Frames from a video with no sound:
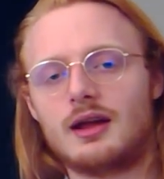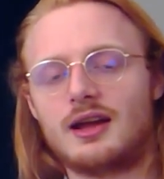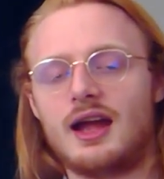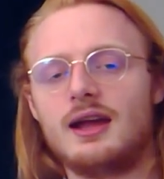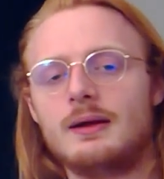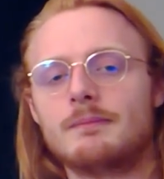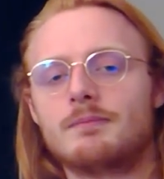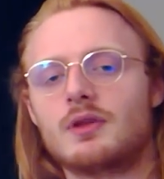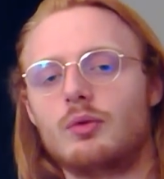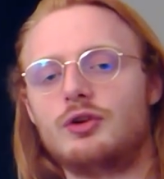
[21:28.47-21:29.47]
k,
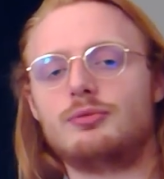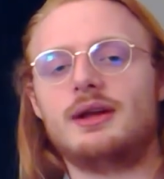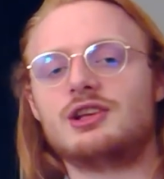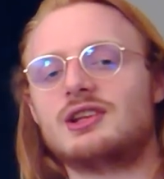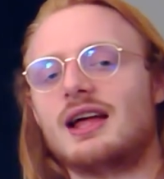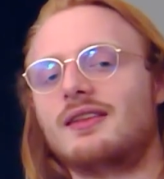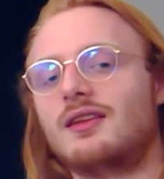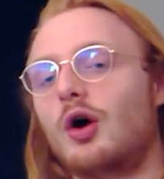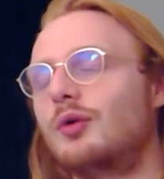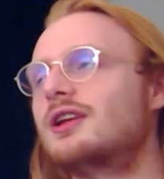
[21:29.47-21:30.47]
which means that
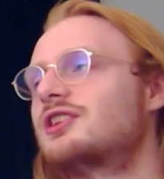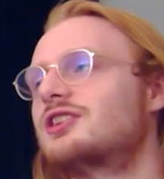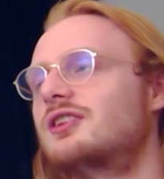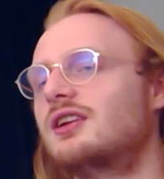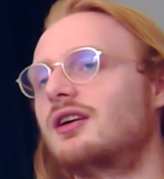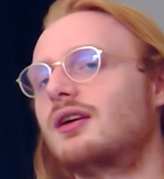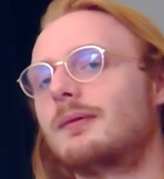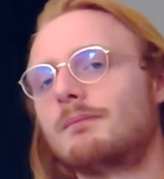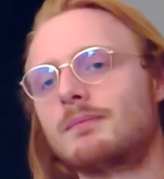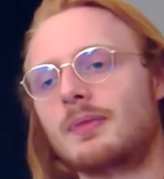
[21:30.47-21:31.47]
this is the
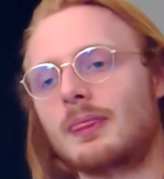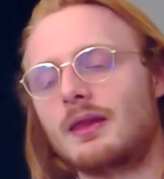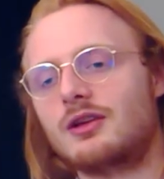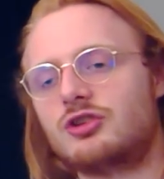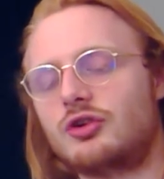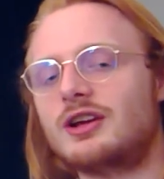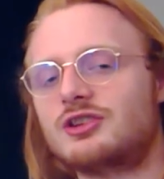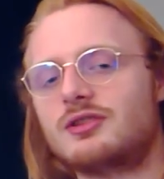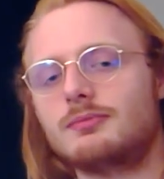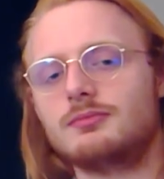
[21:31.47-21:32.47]
stressed